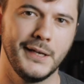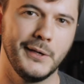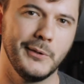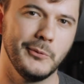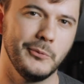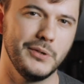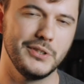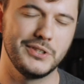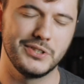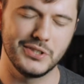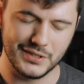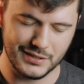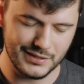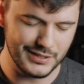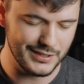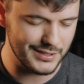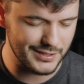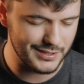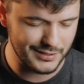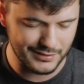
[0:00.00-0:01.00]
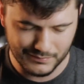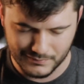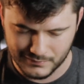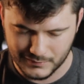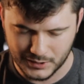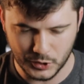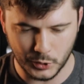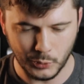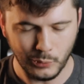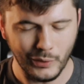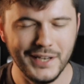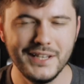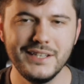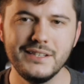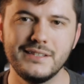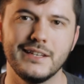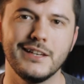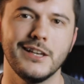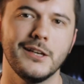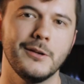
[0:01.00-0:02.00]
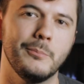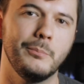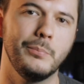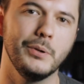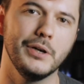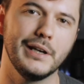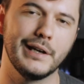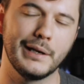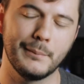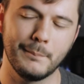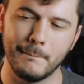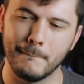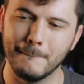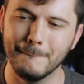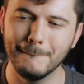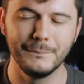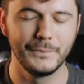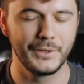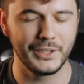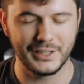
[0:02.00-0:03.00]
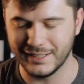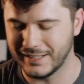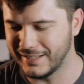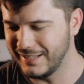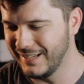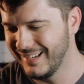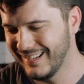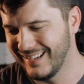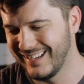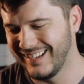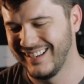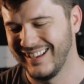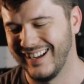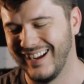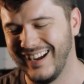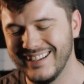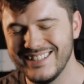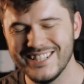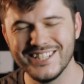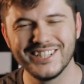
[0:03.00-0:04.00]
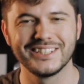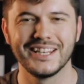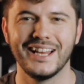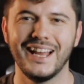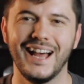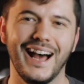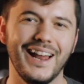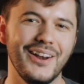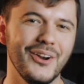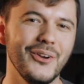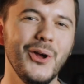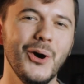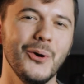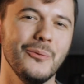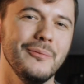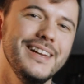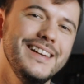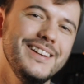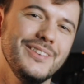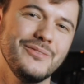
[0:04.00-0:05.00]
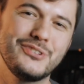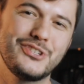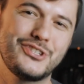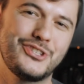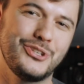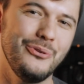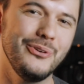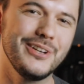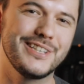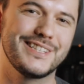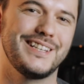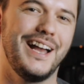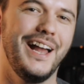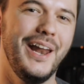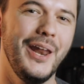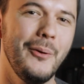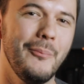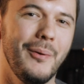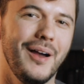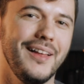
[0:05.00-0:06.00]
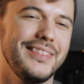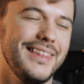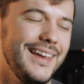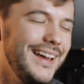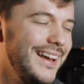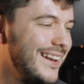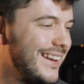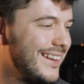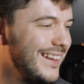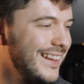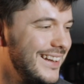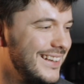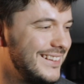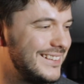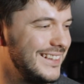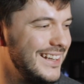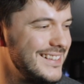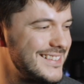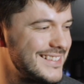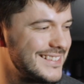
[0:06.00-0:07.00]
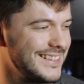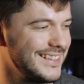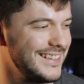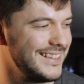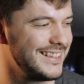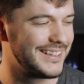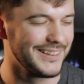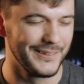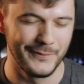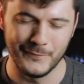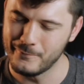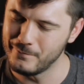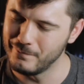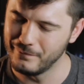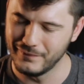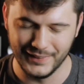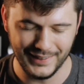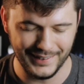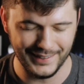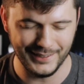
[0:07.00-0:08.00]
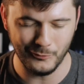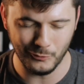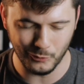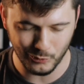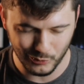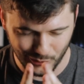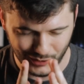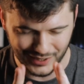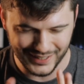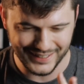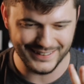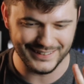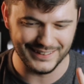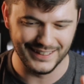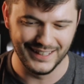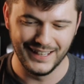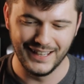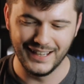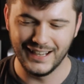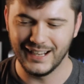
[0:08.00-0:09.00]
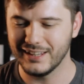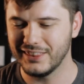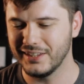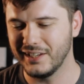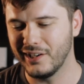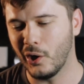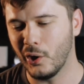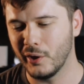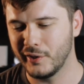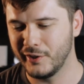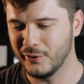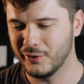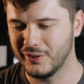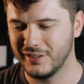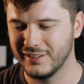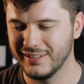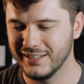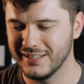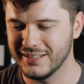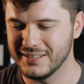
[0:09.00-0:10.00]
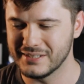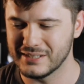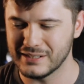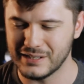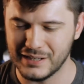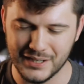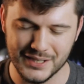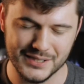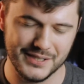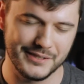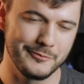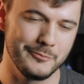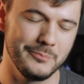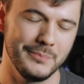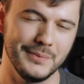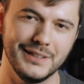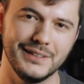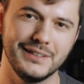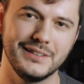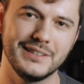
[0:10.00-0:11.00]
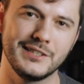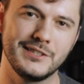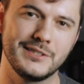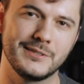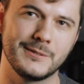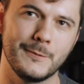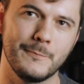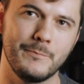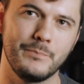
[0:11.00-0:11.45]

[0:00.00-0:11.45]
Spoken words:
which is just crazy. But like, I don't know, man. I'm just so excited about that. Like, that's like what? I think AudioKit is awesome, and just